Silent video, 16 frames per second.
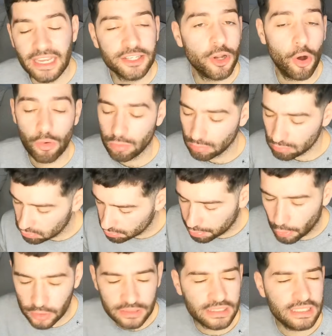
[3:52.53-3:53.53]
they know,
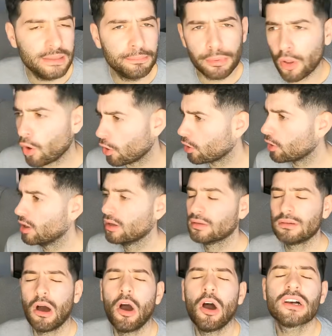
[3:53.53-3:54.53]
put a deep block,
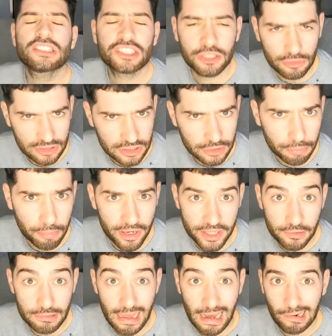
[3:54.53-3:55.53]
ask Chelsea to
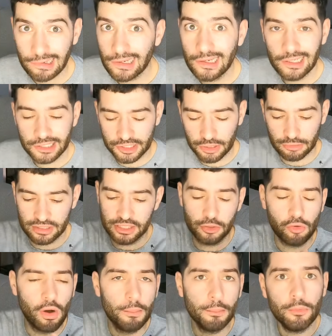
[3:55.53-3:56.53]
break you down. Chelsea
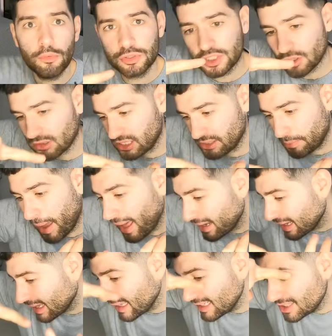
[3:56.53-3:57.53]
crumble, Chelsea
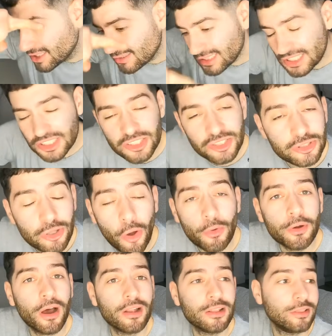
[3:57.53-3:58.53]
panic, and Chelsea just
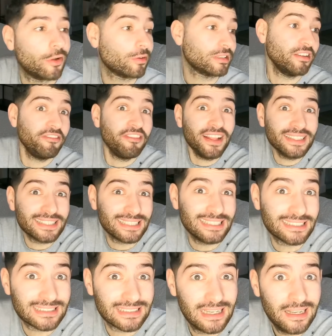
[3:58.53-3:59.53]
don't unlock
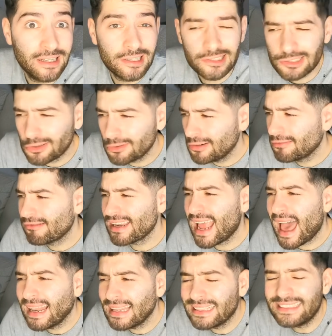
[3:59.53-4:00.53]
defences. So the
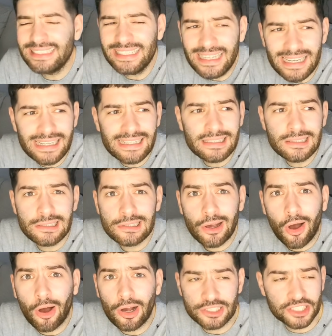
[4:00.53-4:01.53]
reality is,
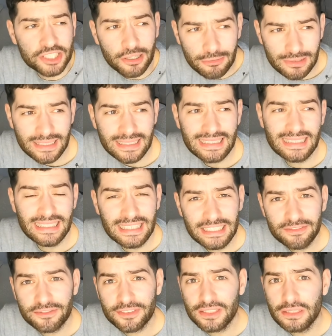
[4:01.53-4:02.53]
are Chelsea
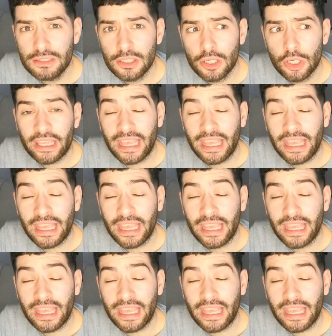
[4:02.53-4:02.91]
even